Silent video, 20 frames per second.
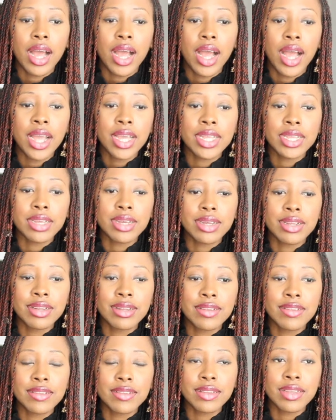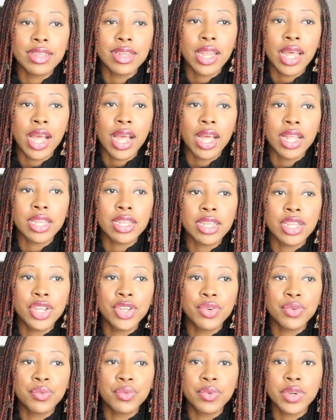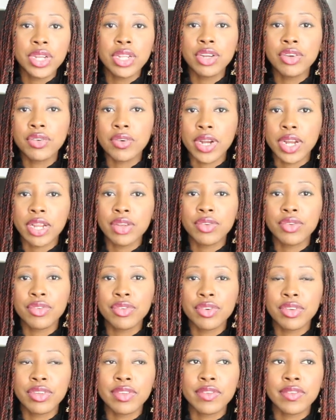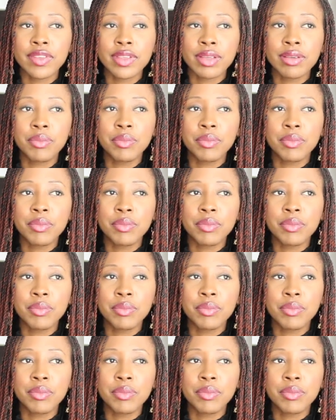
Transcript: I can see that you're really trying to just